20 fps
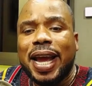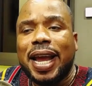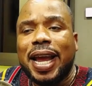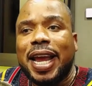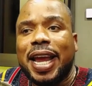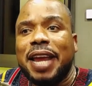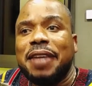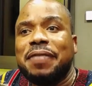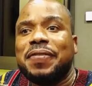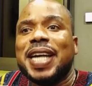
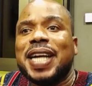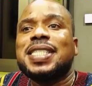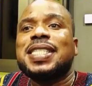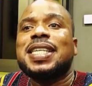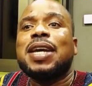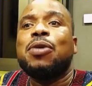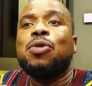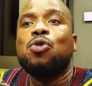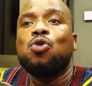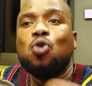If there's
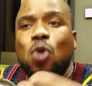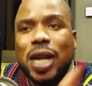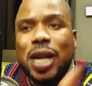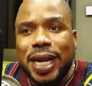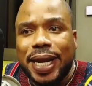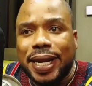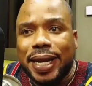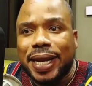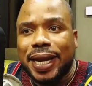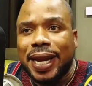a
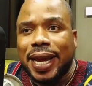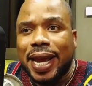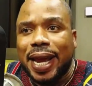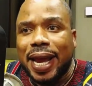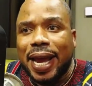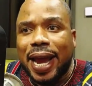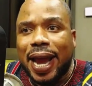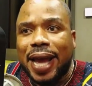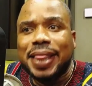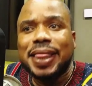ruling
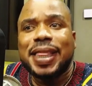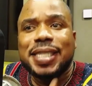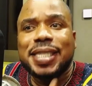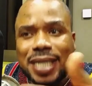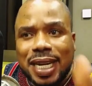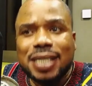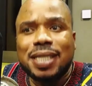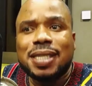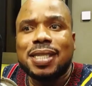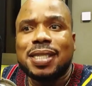and the
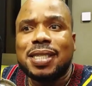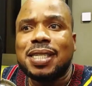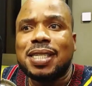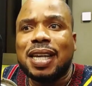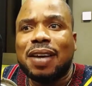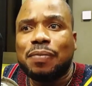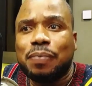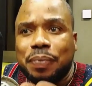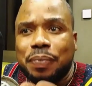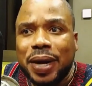justices
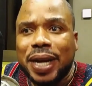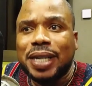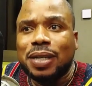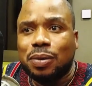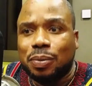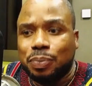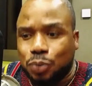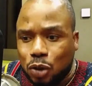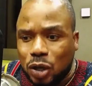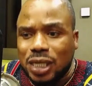have
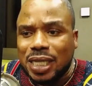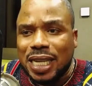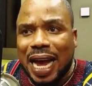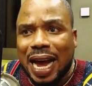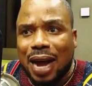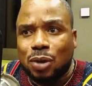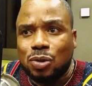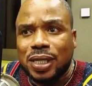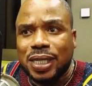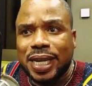brought
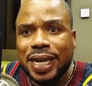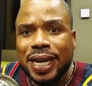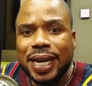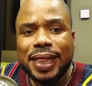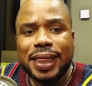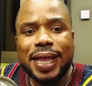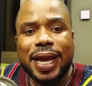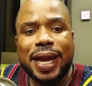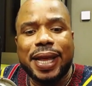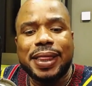out
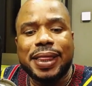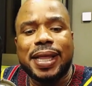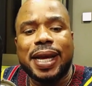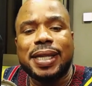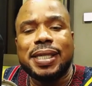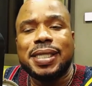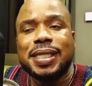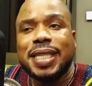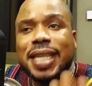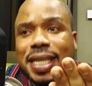the
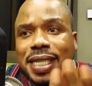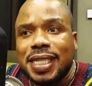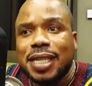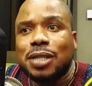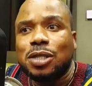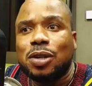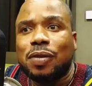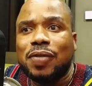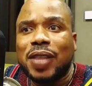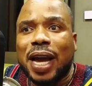
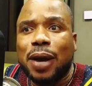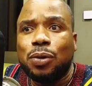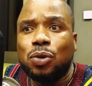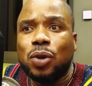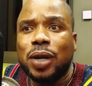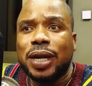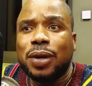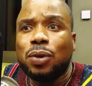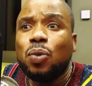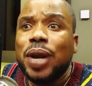details of their
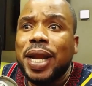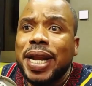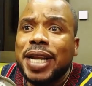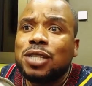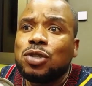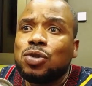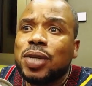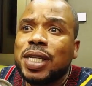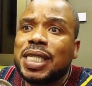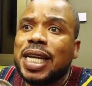ruling, we
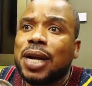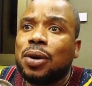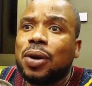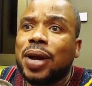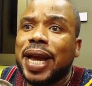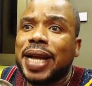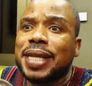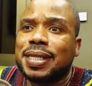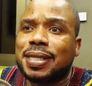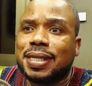need to
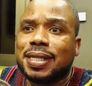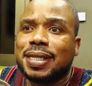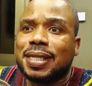interrogate it.